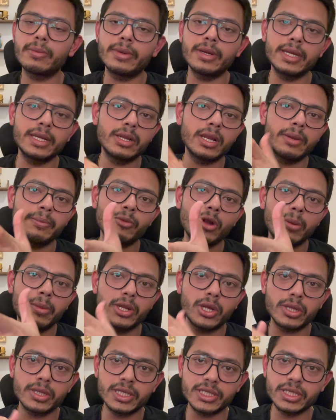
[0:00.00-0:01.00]
employment
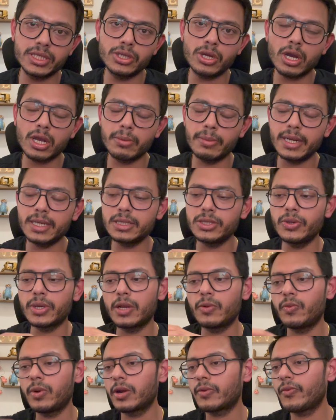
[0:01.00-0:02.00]
authorization documents. You
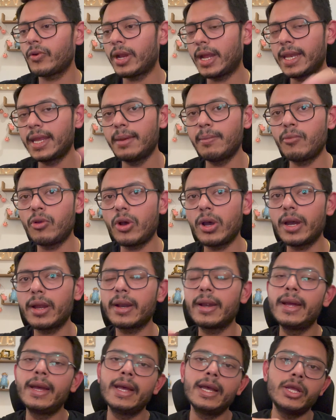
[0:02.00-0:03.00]
can work for any
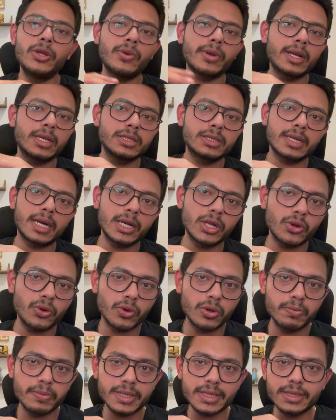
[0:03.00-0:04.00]
employer, you can start your
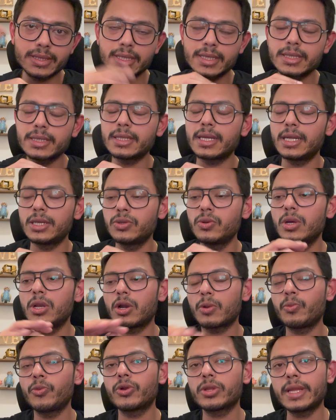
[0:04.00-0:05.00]
own business and do a
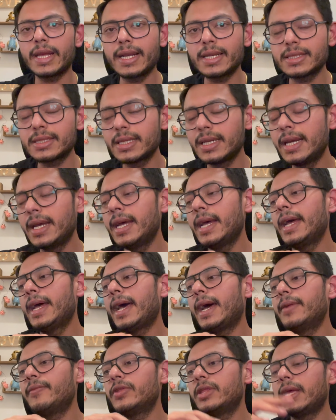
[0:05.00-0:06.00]
lot more things.
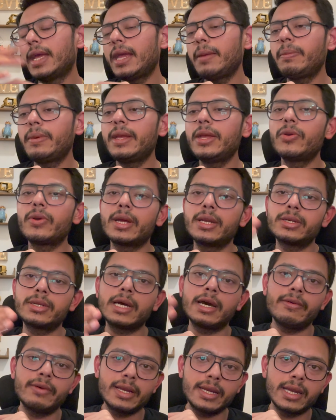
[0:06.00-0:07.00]
And with AP, you can
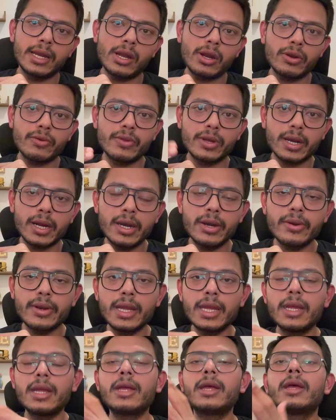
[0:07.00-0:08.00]
travel in and out of the
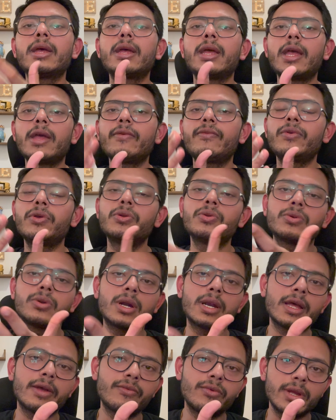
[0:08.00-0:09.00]
country if
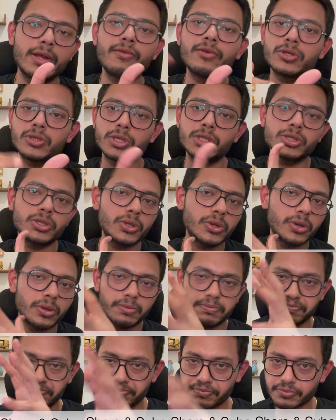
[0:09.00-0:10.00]
you switch to your
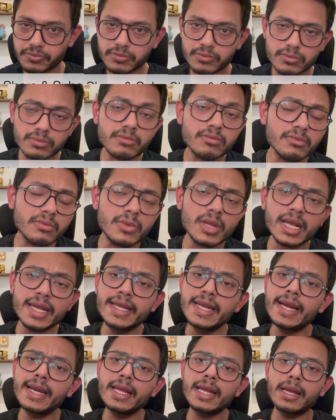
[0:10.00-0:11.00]

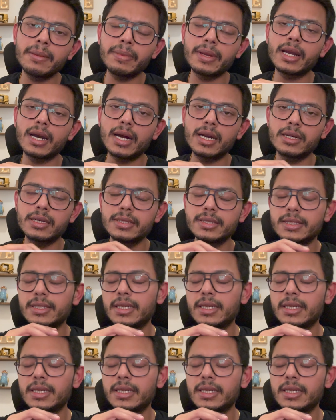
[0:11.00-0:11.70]
EAD AP card.